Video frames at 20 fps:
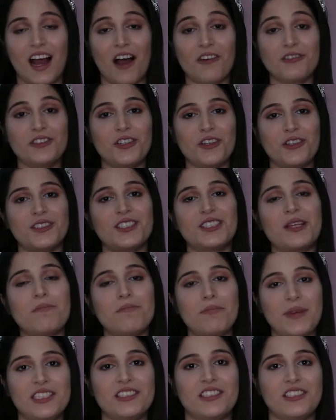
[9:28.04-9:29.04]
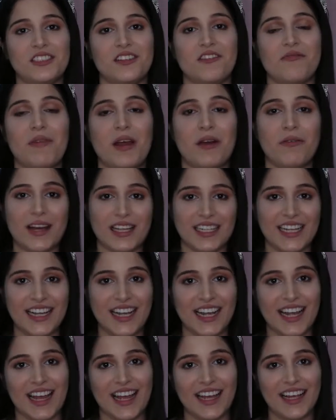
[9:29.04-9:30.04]
I'll show you some pictures of my
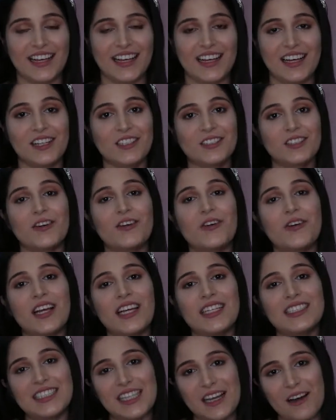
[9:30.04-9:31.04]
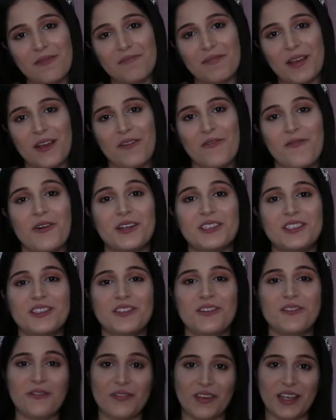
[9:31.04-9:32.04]
wedding cake so you can tell me what do
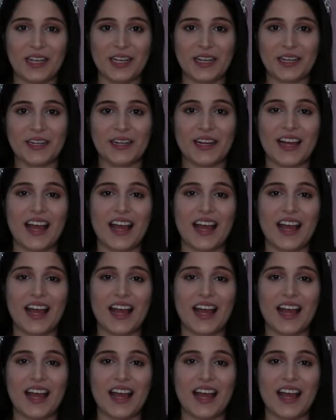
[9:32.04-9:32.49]
you think.